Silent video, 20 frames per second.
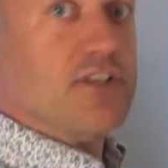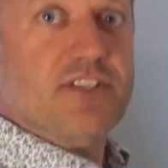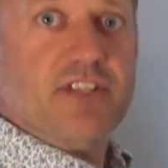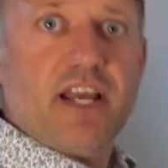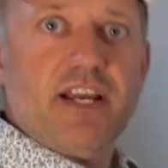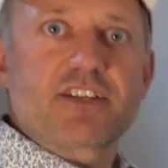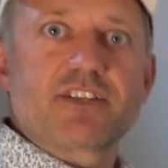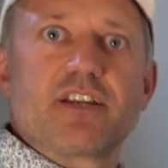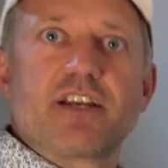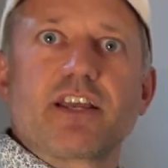is
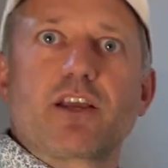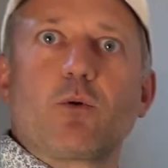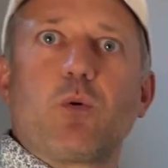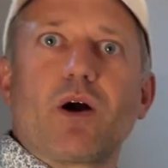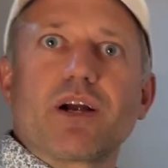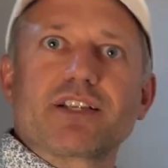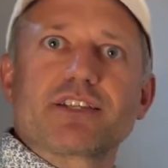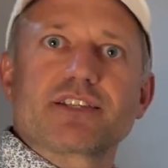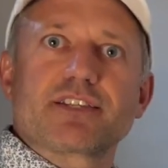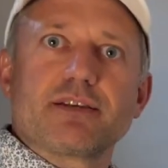actually
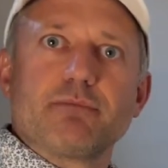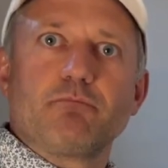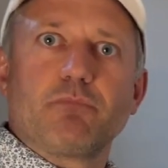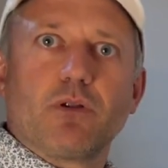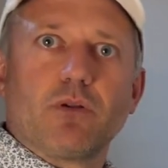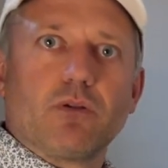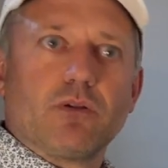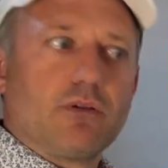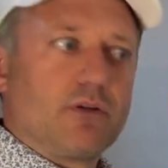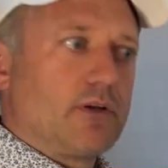quite
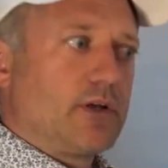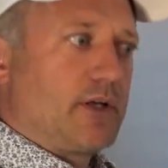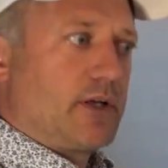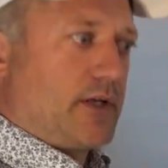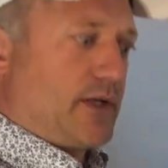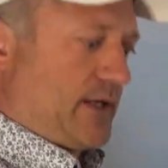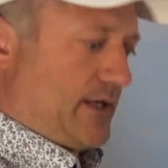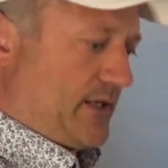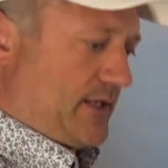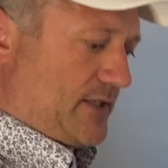simple,
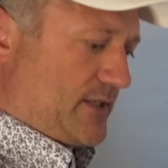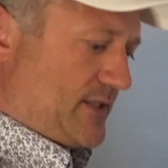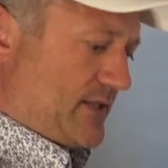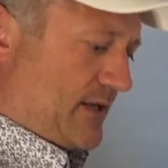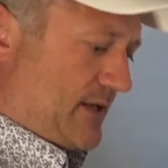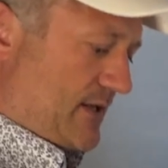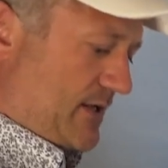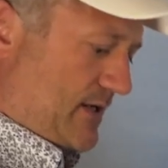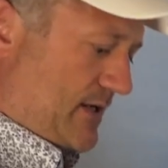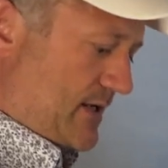and it's
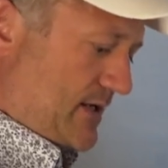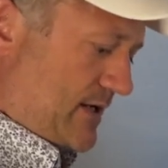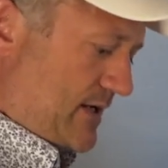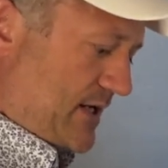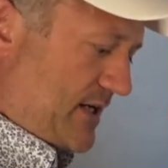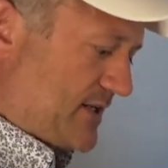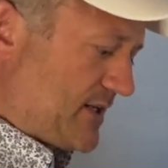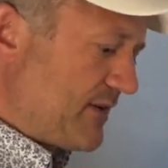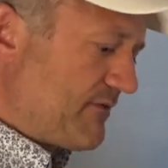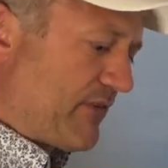
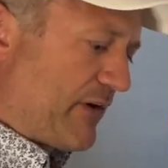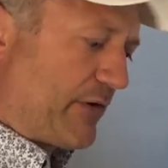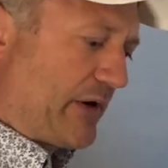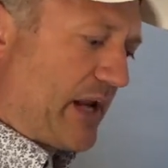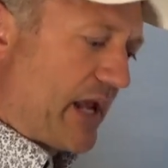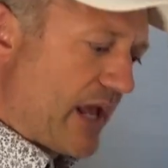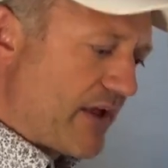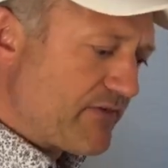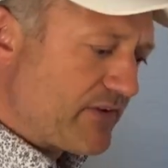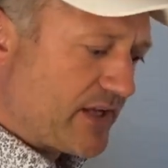not very
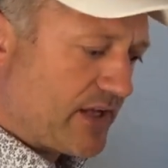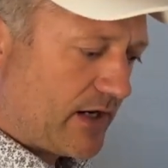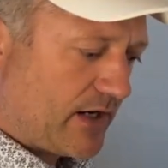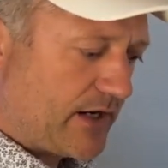heavy